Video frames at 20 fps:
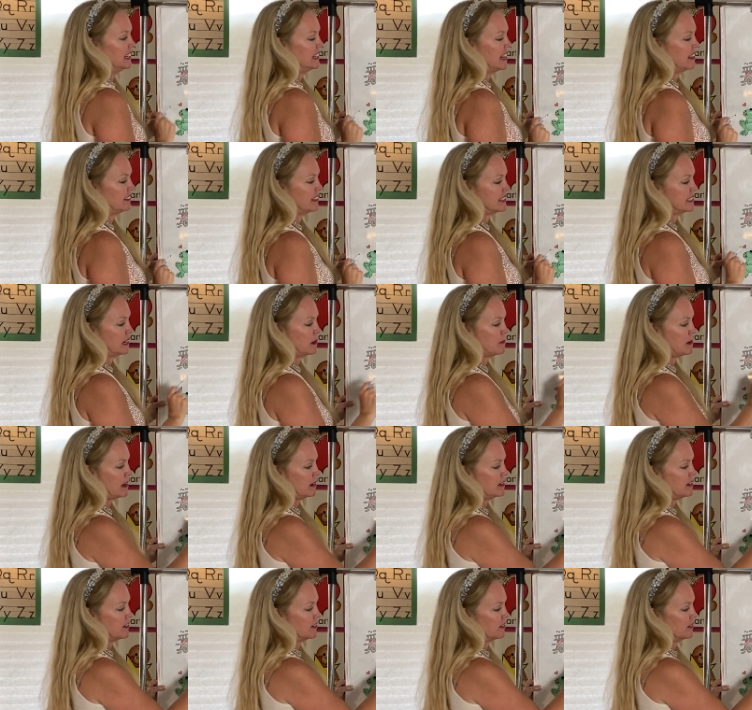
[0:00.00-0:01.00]
Now let's come
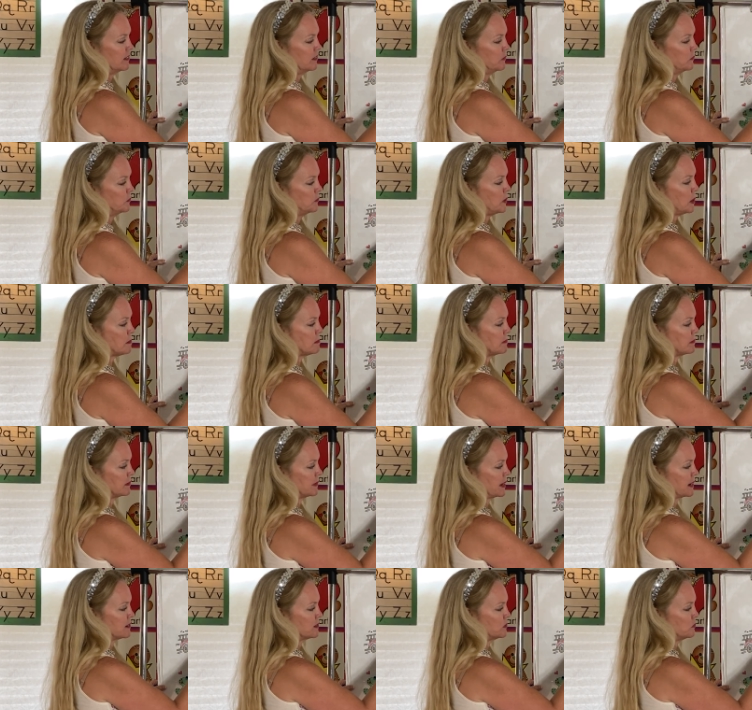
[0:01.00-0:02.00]
down here. Oh,
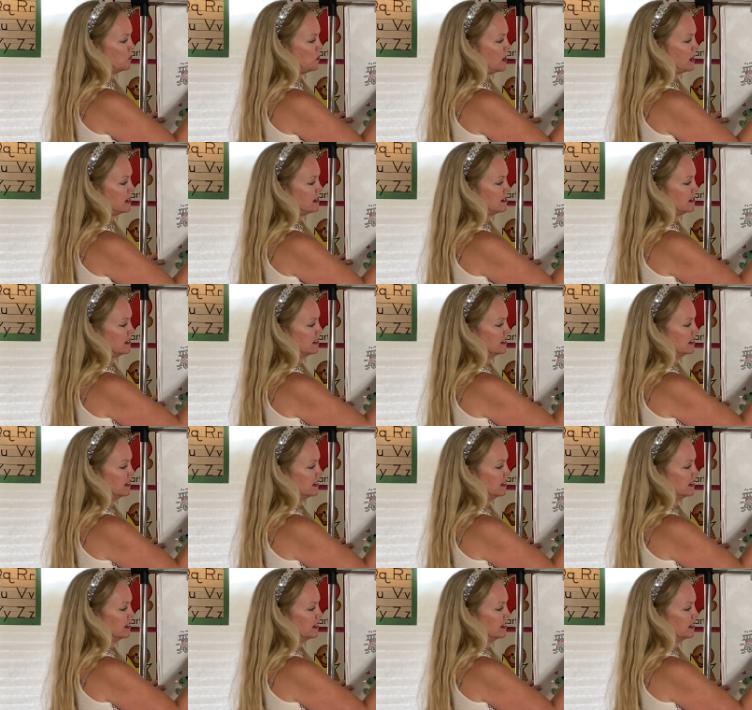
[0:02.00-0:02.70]
there's one.